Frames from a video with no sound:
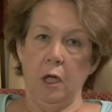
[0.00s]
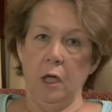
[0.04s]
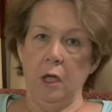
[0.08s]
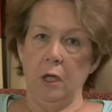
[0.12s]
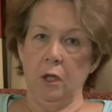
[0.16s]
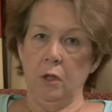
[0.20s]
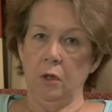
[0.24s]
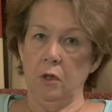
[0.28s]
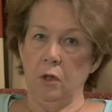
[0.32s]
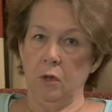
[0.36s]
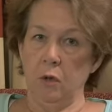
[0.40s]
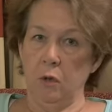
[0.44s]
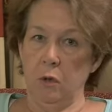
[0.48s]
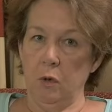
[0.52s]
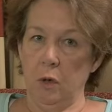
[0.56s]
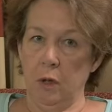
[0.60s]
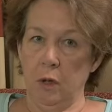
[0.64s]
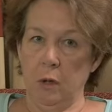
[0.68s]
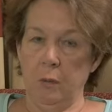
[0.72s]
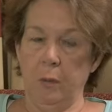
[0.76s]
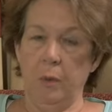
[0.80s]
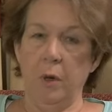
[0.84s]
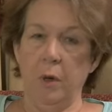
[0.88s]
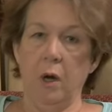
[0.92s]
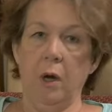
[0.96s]
into
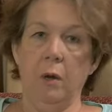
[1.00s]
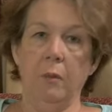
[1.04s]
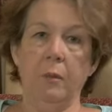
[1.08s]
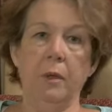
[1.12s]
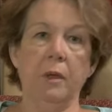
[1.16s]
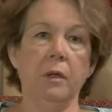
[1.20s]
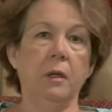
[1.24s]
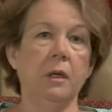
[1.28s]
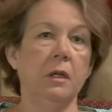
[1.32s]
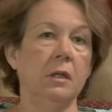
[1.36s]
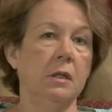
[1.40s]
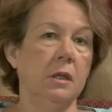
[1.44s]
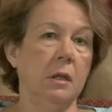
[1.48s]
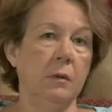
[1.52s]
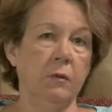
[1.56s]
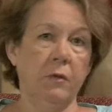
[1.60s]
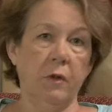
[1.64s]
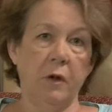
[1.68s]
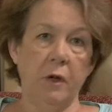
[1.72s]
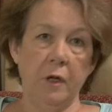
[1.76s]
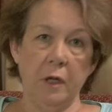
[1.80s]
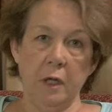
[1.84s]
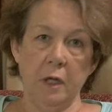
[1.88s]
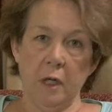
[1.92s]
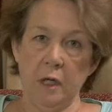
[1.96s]
an apartment that seemed
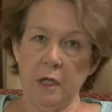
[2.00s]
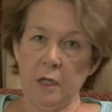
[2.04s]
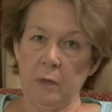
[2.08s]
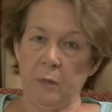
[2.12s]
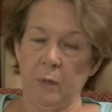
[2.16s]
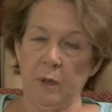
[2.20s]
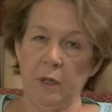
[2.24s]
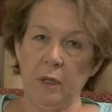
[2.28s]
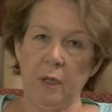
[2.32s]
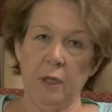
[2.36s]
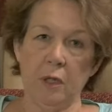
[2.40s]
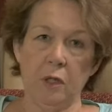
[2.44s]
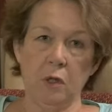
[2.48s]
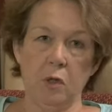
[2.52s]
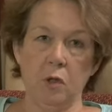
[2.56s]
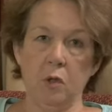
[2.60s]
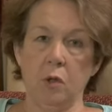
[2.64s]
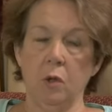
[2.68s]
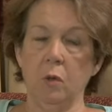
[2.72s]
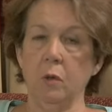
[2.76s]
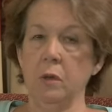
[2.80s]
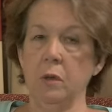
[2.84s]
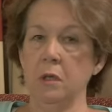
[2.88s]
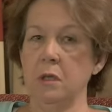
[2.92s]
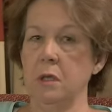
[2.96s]
very nice, but next
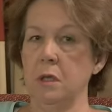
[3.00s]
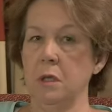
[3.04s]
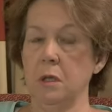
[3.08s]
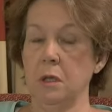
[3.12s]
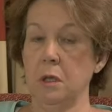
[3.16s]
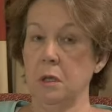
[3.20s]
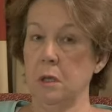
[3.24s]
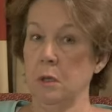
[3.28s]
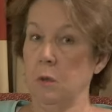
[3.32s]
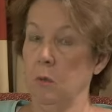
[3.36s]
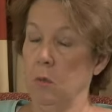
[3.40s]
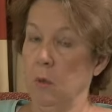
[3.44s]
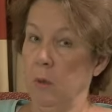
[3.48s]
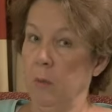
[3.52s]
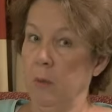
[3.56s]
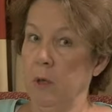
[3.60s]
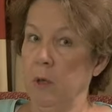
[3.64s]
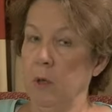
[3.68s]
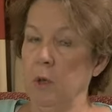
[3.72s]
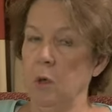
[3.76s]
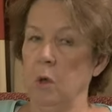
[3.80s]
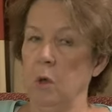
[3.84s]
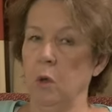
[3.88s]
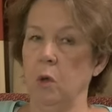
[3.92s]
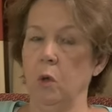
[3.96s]
door was this
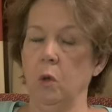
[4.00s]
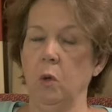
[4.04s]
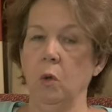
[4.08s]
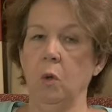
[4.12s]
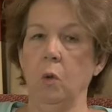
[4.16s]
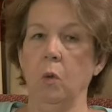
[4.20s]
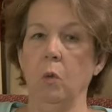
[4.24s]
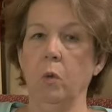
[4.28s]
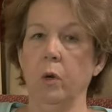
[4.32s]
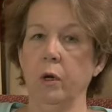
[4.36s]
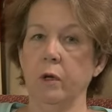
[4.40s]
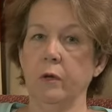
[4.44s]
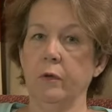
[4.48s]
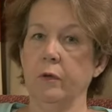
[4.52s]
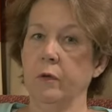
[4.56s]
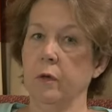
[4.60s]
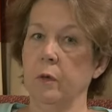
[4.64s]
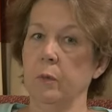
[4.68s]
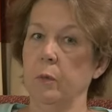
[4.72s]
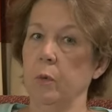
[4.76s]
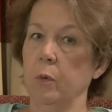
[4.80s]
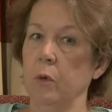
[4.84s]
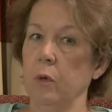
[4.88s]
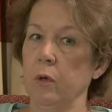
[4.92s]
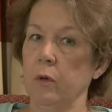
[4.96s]
woman who worked for
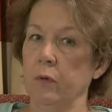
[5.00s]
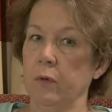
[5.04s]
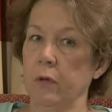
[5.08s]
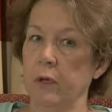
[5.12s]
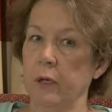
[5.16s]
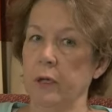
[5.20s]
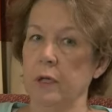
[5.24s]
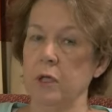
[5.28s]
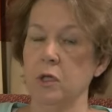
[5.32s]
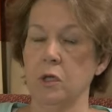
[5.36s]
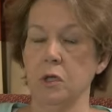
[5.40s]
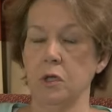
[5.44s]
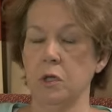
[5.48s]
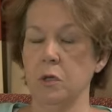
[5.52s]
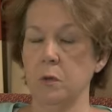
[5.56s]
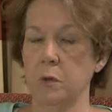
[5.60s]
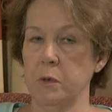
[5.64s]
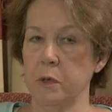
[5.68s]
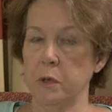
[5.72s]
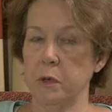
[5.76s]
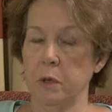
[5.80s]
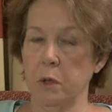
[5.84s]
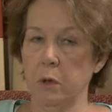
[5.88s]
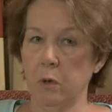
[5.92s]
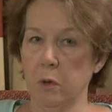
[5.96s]
the Board of Elections. She
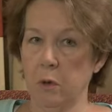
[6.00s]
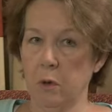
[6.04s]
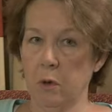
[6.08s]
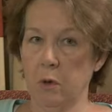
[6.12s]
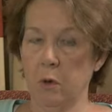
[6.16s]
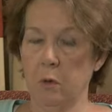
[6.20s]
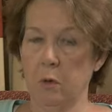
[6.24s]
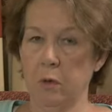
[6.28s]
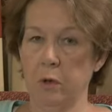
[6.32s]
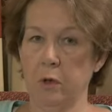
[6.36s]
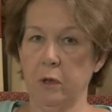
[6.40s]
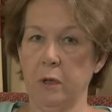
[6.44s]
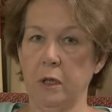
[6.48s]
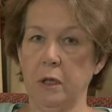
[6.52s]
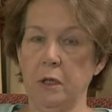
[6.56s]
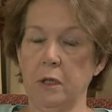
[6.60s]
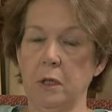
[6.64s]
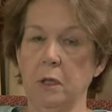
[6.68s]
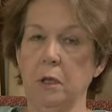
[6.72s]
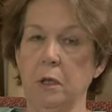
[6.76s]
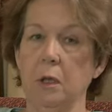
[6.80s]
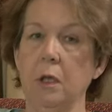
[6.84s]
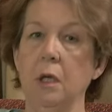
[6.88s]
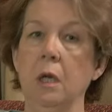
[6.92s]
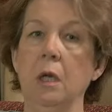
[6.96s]
was a local
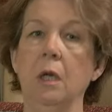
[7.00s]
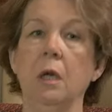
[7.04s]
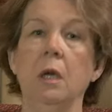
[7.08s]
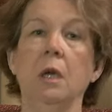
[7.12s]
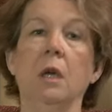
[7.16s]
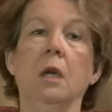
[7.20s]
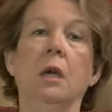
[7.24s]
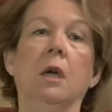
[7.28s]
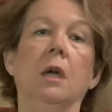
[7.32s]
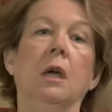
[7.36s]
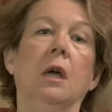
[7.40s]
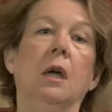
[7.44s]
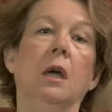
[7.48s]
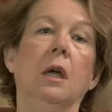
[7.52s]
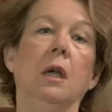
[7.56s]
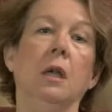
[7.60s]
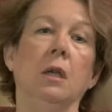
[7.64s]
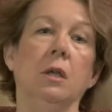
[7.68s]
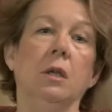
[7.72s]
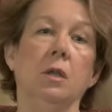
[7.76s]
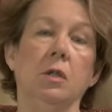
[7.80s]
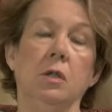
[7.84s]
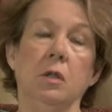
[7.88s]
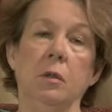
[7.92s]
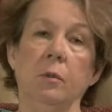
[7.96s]
coordinator,
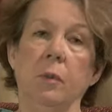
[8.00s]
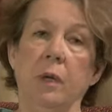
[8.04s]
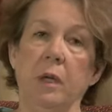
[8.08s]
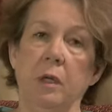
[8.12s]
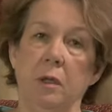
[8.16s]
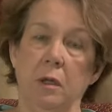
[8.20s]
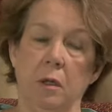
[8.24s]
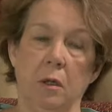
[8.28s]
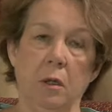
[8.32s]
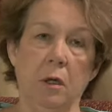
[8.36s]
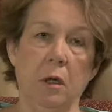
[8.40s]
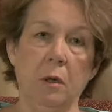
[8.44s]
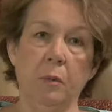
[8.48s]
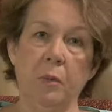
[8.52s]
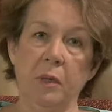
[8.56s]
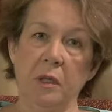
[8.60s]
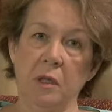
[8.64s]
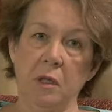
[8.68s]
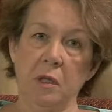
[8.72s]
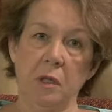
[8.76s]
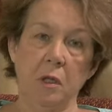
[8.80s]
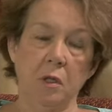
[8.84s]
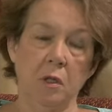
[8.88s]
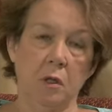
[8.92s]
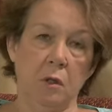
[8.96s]
and she made it her
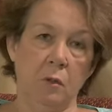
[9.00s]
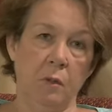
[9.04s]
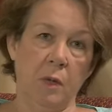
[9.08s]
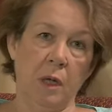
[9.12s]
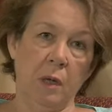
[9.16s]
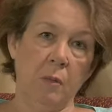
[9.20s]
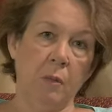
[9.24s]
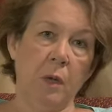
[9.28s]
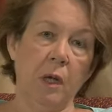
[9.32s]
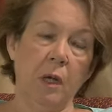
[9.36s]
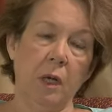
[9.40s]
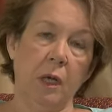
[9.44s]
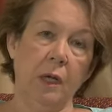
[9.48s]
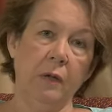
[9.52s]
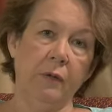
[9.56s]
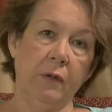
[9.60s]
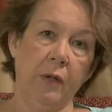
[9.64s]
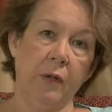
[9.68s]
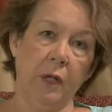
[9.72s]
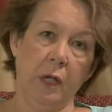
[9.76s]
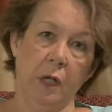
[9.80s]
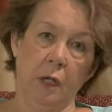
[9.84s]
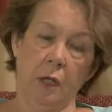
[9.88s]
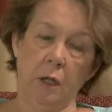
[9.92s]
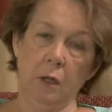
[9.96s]
business to make my life
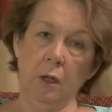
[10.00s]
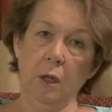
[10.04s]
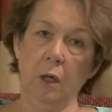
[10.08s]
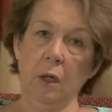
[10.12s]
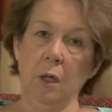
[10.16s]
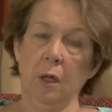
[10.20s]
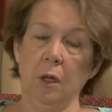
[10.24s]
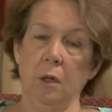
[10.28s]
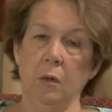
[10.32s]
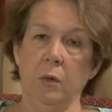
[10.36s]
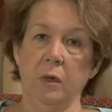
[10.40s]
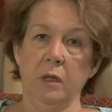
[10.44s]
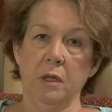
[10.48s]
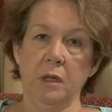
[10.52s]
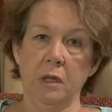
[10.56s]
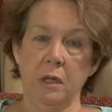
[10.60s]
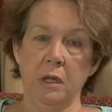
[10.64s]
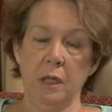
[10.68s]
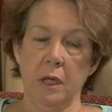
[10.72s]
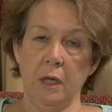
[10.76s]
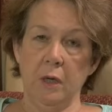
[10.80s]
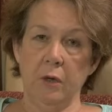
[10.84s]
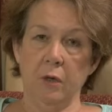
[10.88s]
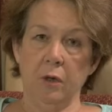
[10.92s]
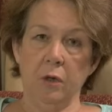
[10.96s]
hell with
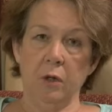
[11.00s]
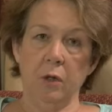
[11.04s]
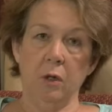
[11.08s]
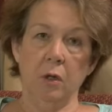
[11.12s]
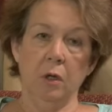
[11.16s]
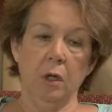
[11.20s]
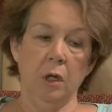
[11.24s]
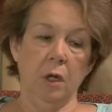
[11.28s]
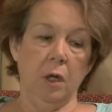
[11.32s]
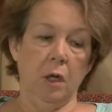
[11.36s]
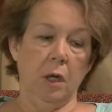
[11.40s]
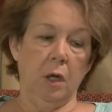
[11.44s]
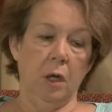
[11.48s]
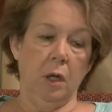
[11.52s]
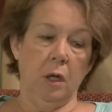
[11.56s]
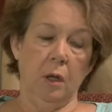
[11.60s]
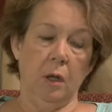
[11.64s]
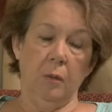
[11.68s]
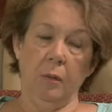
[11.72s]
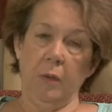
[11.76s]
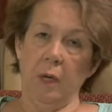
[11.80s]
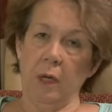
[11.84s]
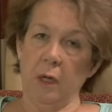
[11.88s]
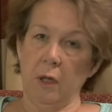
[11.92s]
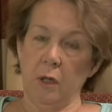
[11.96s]
slander,
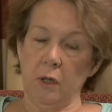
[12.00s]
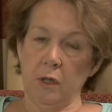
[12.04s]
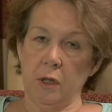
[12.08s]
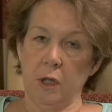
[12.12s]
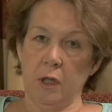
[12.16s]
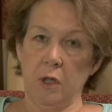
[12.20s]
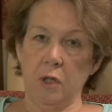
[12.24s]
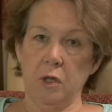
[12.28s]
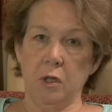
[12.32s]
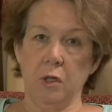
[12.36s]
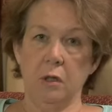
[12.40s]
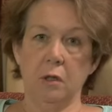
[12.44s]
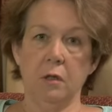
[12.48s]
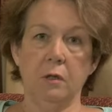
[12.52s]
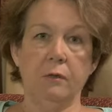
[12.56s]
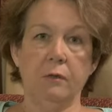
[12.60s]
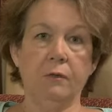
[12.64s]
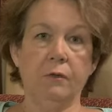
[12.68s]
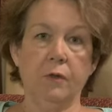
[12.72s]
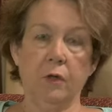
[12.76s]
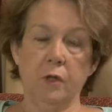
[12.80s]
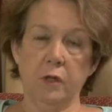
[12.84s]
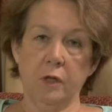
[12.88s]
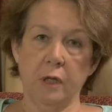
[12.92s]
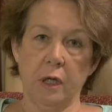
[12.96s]
accusations,
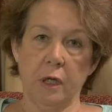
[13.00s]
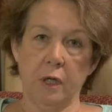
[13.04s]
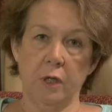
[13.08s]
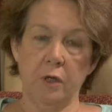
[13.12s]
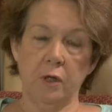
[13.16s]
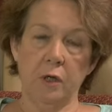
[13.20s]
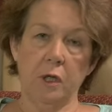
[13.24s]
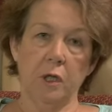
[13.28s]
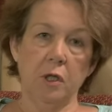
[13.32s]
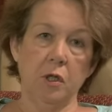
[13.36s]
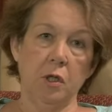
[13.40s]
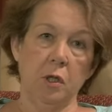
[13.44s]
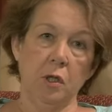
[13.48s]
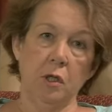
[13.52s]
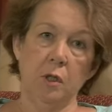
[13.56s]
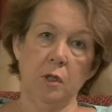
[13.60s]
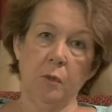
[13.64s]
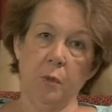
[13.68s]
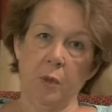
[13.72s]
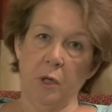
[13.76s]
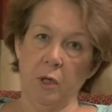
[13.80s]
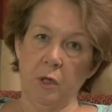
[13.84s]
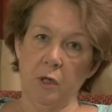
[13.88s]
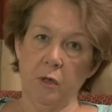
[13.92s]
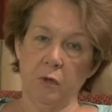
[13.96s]
false accusations,
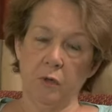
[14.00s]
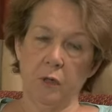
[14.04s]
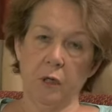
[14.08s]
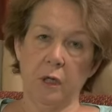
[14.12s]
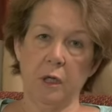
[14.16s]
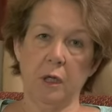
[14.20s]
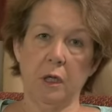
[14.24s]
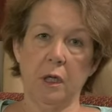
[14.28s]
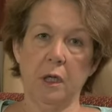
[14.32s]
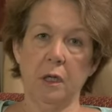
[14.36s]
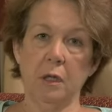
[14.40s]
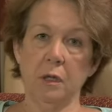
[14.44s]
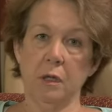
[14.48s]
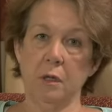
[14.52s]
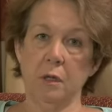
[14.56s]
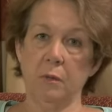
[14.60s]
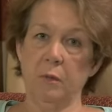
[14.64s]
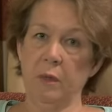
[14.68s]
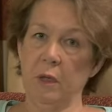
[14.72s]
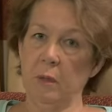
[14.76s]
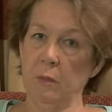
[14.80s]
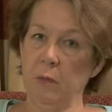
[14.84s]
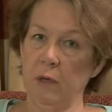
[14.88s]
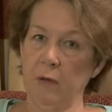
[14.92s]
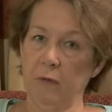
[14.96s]
perjury against
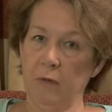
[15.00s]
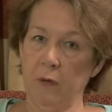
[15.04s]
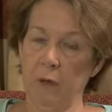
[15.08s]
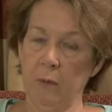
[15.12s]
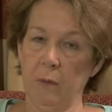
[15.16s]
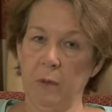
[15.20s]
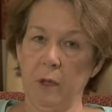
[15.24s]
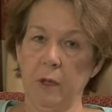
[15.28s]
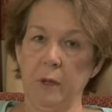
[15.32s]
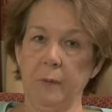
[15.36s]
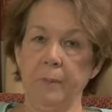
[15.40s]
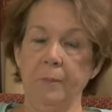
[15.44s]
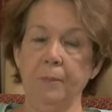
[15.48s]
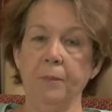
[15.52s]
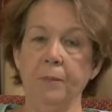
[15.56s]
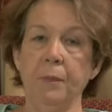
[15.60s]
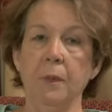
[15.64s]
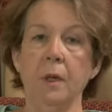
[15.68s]
me and my family,